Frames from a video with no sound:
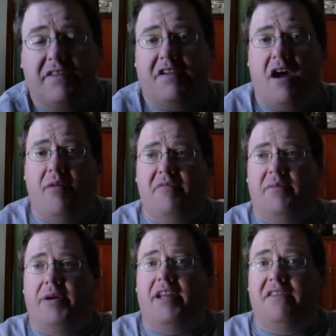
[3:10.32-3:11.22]
this
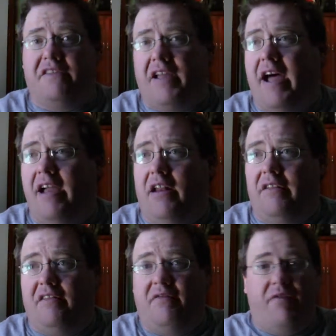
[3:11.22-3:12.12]
comes, but his style
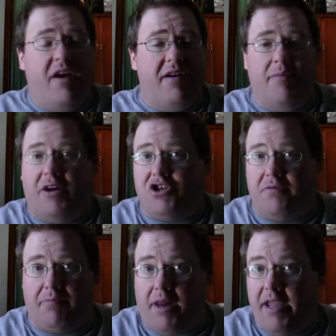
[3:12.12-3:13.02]
is very much
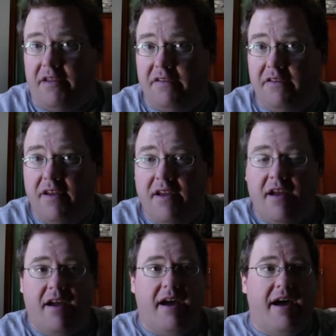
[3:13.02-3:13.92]
in place.
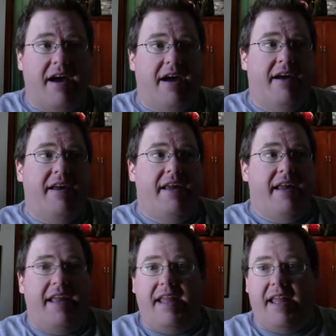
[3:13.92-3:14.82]

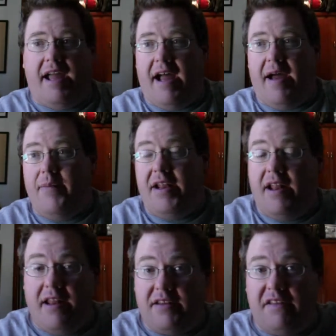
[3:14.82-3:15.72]

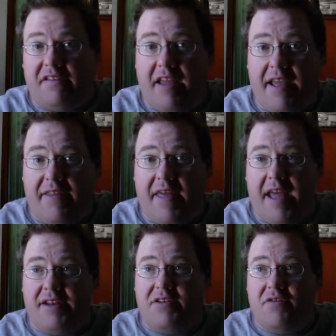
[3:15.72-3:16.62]
To say
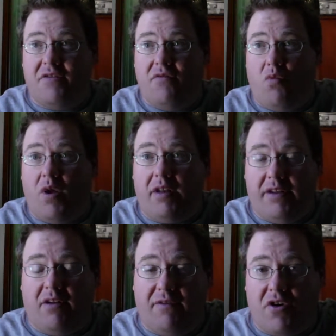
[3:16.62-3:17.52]
that what
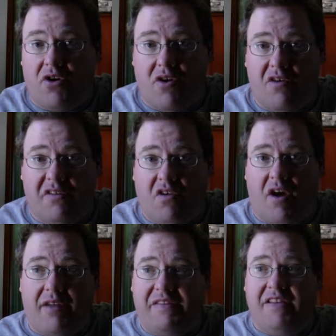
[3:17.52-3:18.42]
little Werner
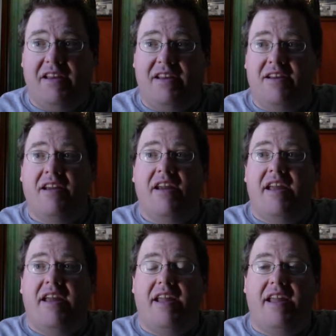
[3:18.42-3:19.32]
Herzog I've seen
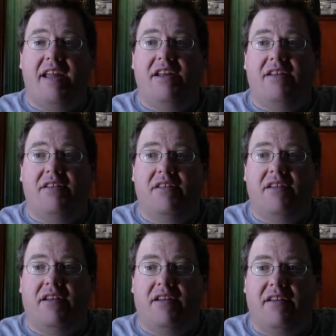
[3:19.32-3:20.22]
in